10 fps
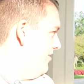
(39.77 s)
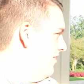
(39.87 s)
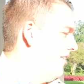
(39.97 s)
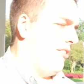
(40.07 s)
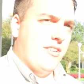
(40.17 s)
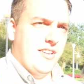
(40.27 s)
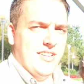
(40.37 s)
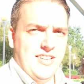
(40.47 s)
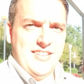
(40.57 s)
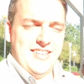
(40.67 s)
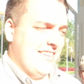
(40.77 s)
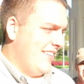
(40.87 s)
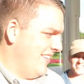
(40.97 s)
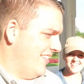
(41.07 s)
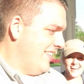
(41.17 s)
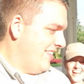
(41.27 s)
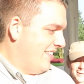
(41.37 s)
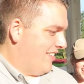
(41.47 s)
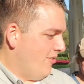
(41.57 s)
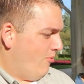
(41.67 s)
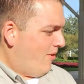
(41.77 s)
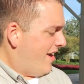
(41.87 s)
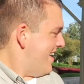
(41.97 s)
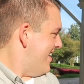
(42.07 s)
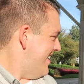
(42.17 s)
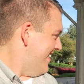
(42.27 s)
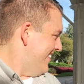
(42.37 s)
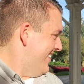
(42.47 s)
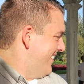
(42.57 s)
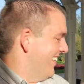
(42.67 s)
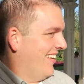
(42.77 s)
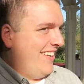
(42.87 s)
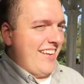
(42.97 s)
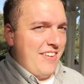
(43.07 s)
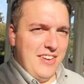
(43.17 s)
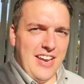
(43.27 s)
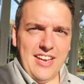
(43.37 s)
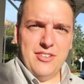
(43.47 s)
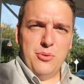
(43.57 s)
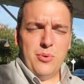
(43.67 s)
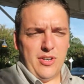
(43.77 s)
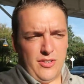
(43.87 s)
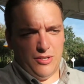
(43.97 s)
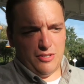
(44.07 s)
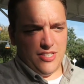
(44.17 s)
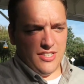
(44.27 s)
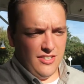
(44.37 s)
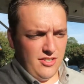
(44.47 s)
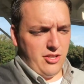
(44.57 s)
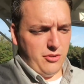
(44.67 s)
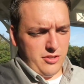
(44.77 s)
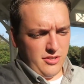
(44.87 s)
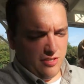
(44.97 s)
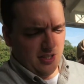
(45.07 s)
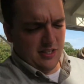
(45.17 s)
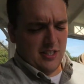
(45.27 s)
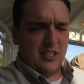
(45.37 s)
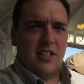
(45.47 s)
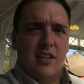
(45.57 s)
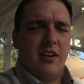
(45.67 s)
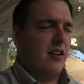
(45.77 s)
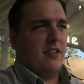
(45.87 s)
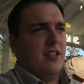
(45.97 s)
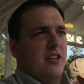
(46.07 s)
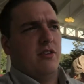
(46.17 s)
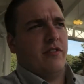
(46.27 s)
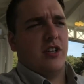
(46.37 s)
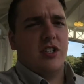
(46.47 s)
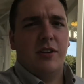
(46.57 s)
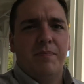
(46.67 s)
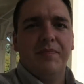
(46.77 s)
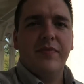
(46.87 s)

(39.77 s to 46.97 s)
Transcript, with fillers: uh-oh. that we went to CityWalk today. What? I mean, I do work close to close to Disney or to Universal,